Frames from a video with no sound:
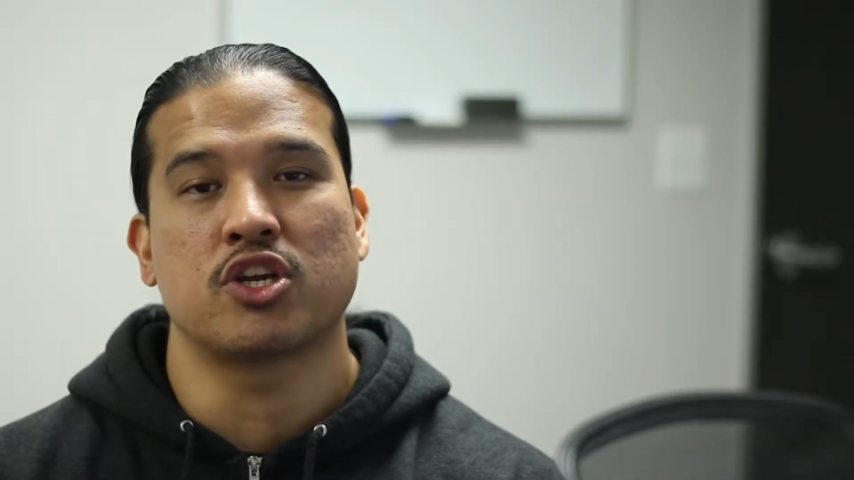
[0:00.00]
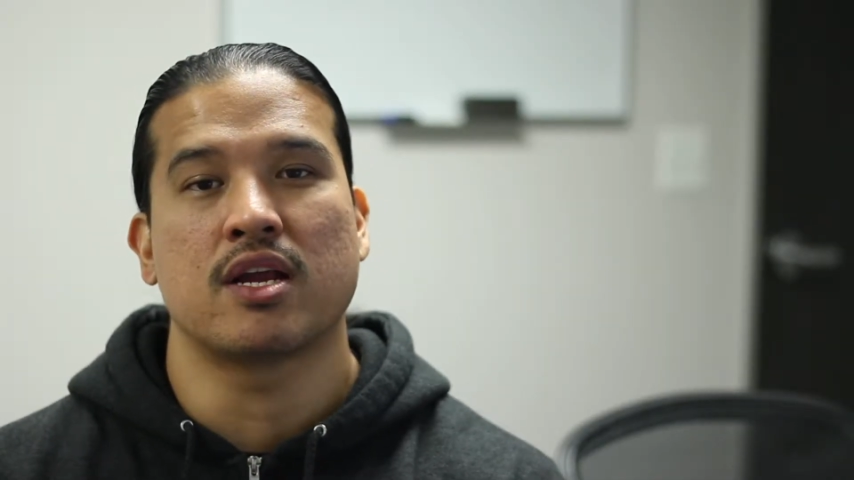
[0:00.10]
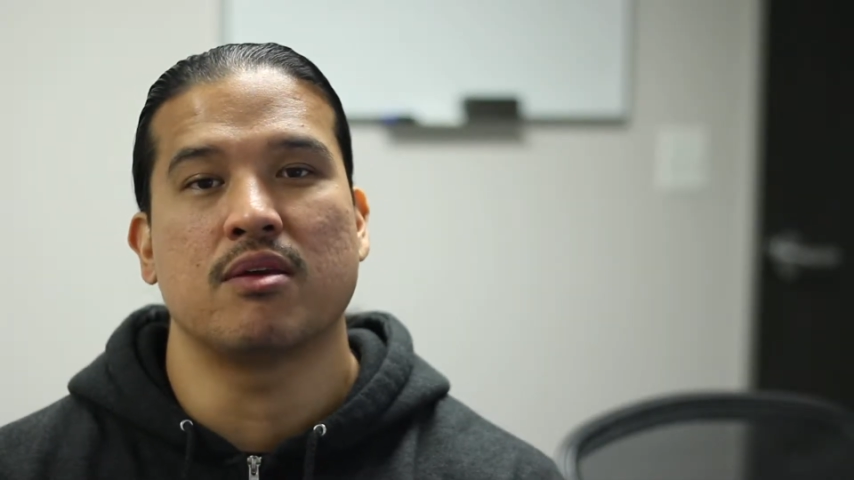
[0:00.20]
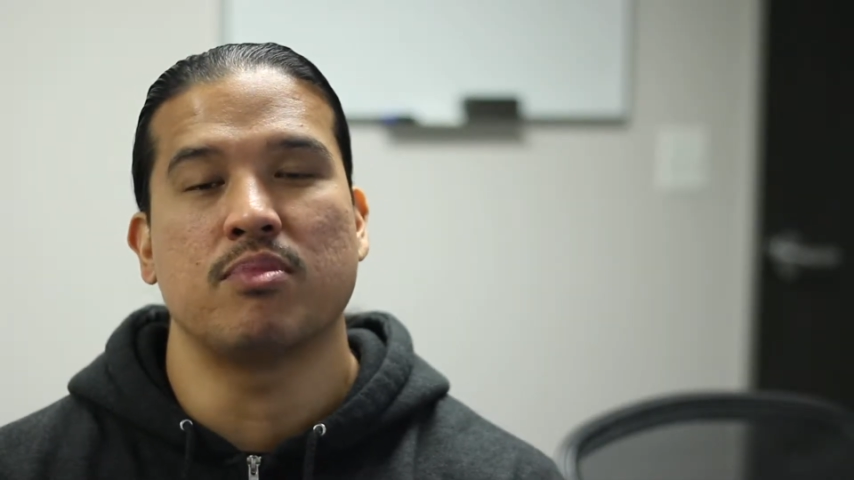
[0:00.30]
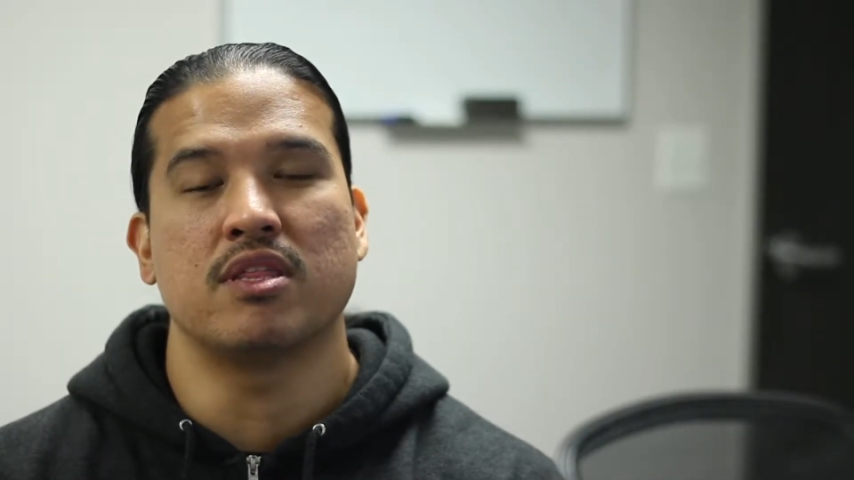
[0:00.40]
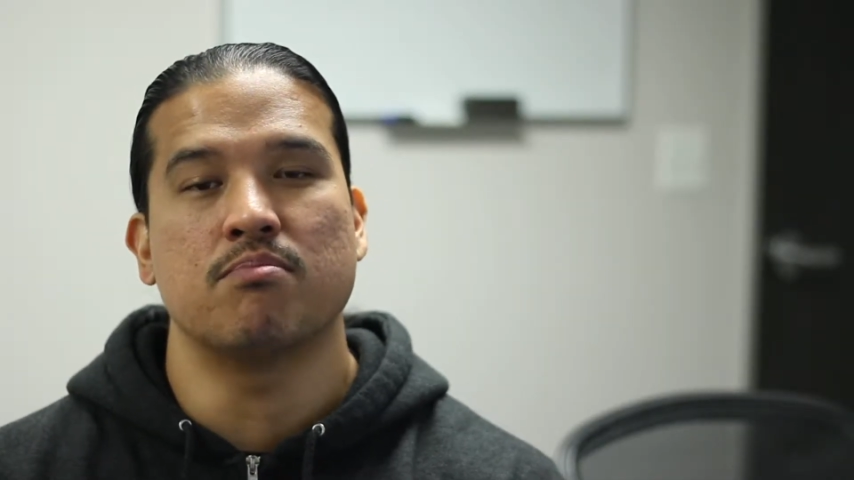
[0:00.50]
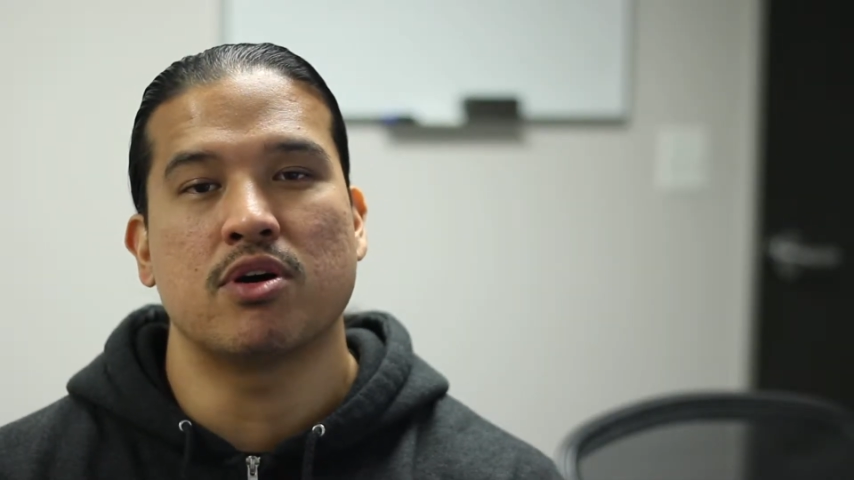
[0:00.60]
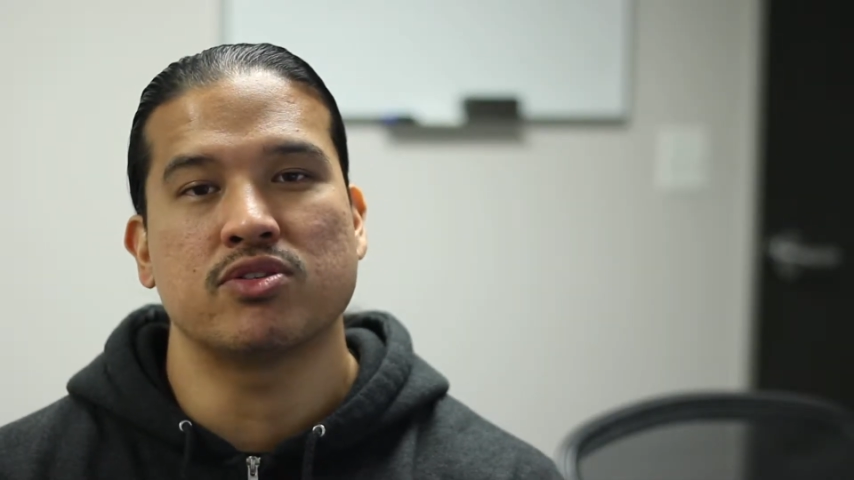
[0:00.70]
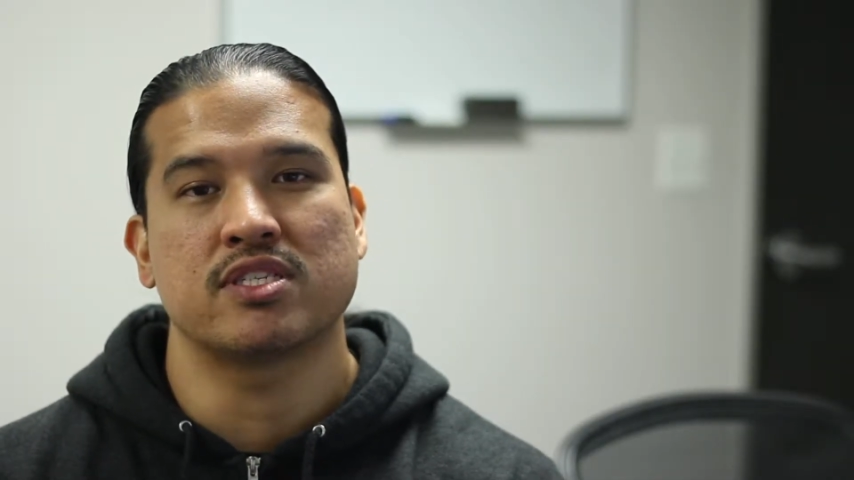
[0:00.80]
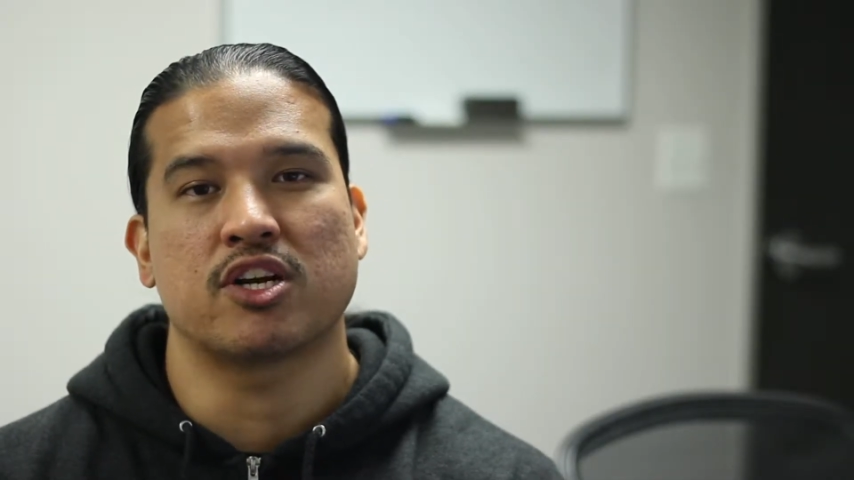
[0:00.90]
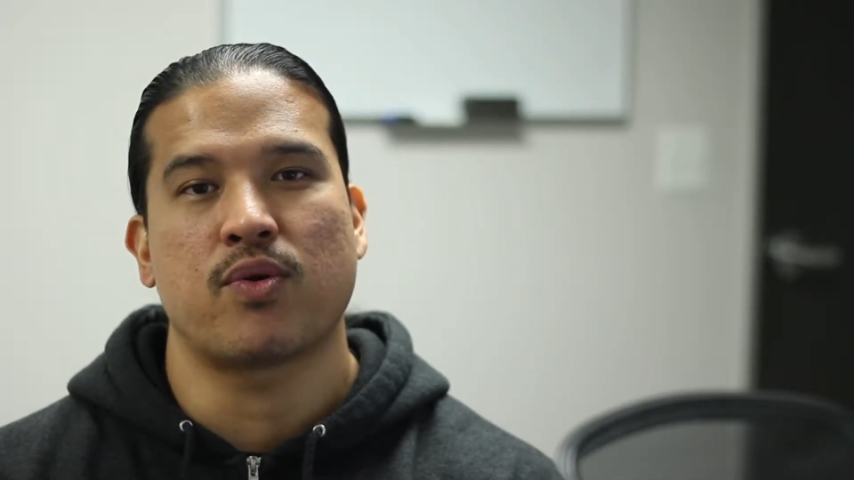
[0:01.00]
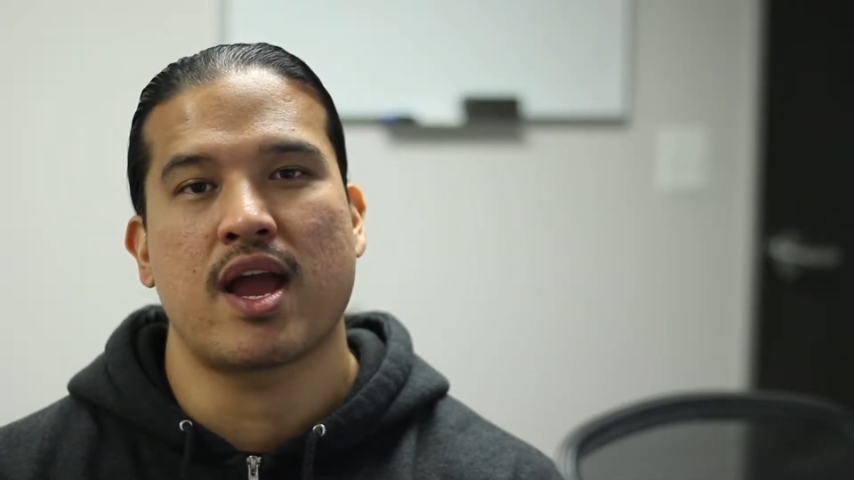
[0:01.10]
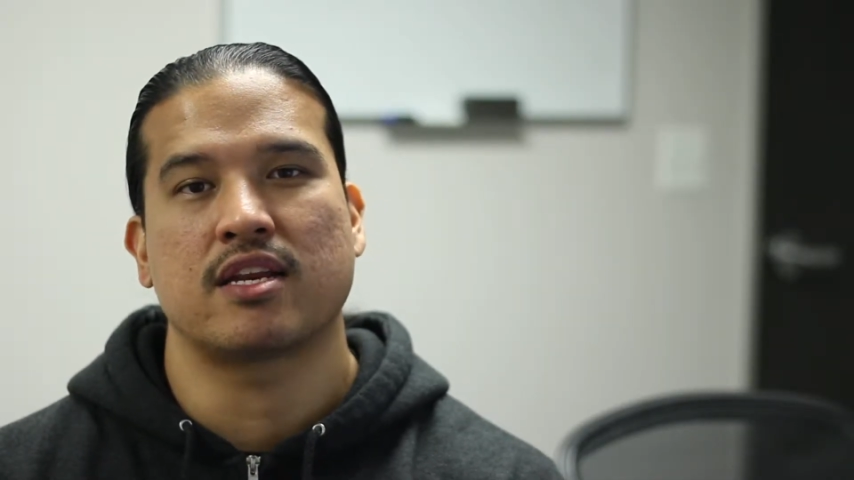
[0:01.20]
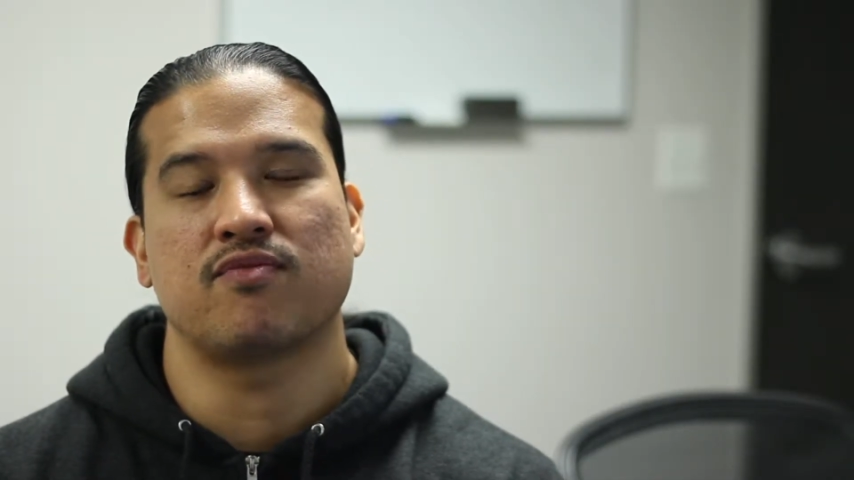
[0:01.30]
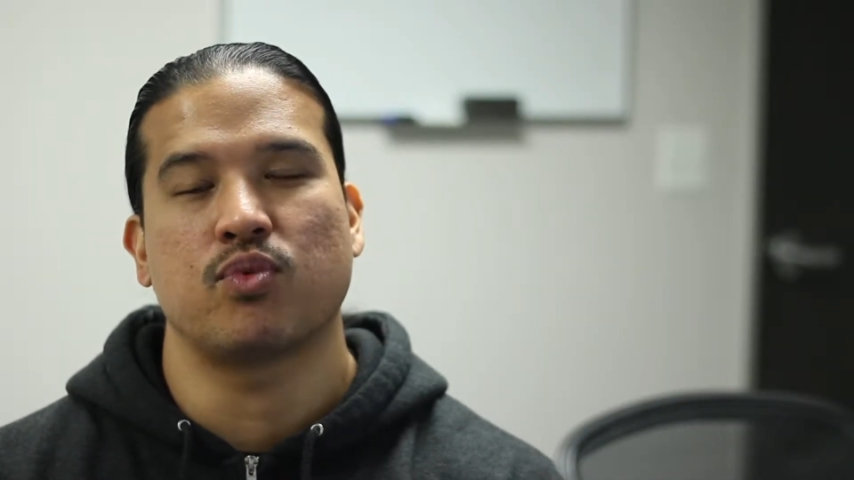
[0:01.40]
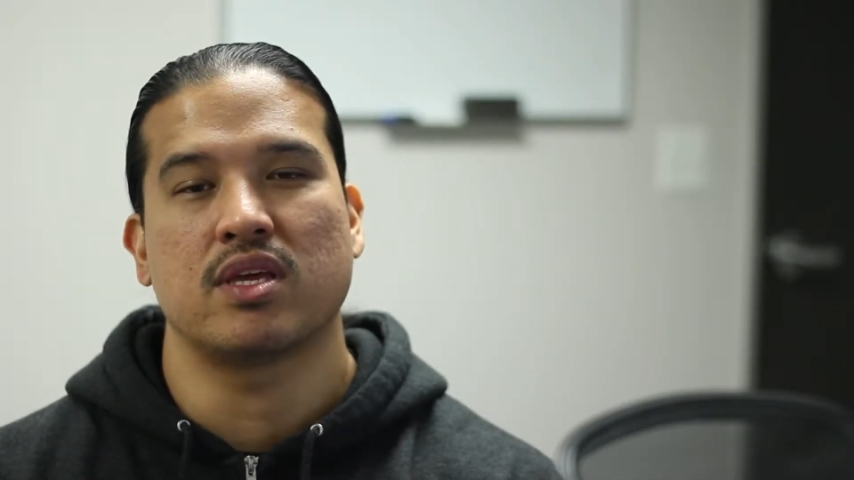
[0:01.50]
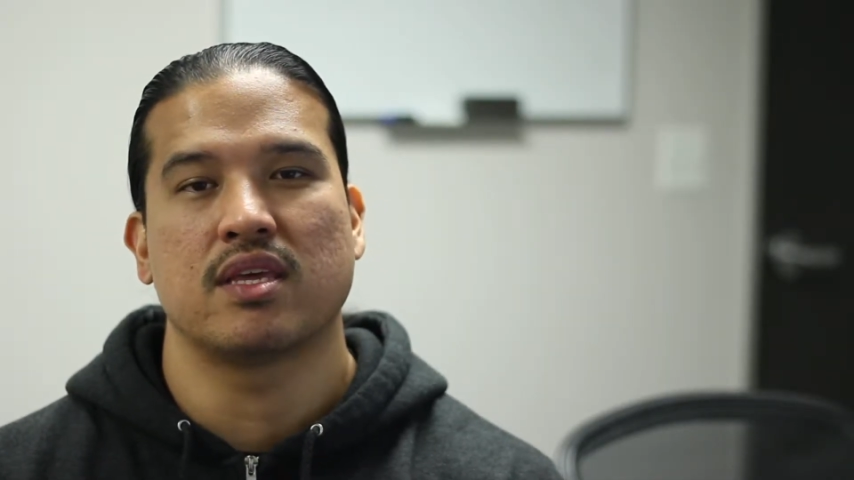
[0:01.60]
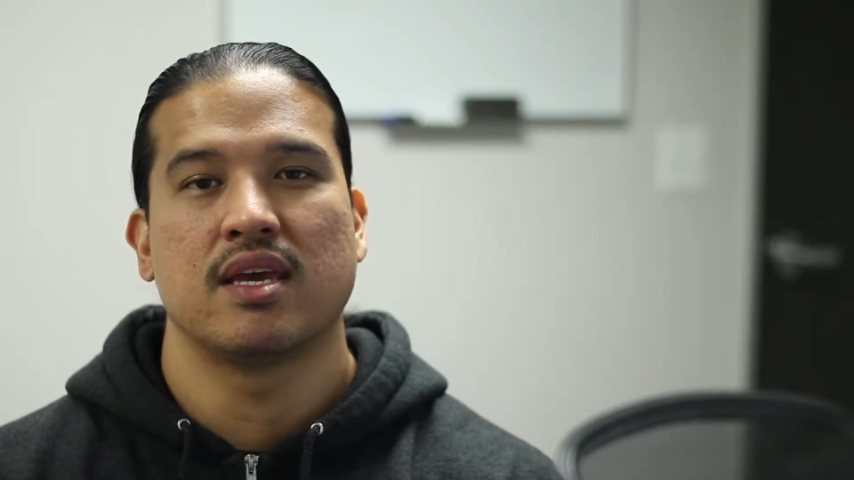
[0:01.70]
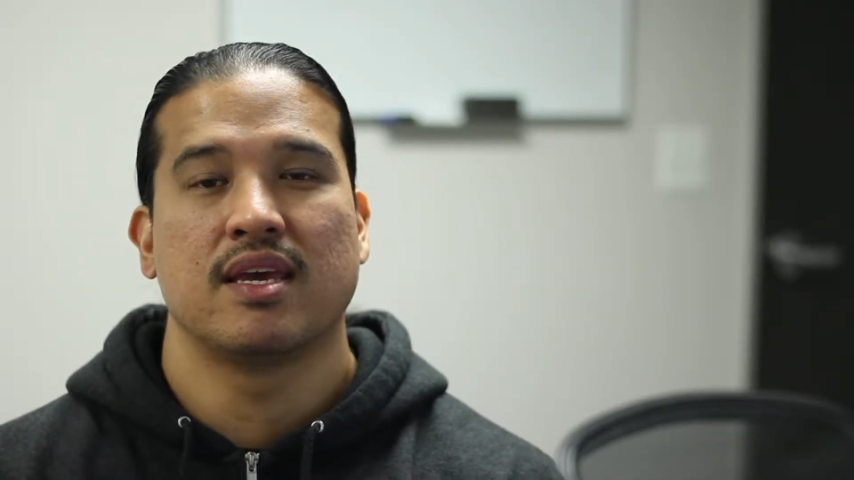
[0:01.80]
you're going to be the most interactive with.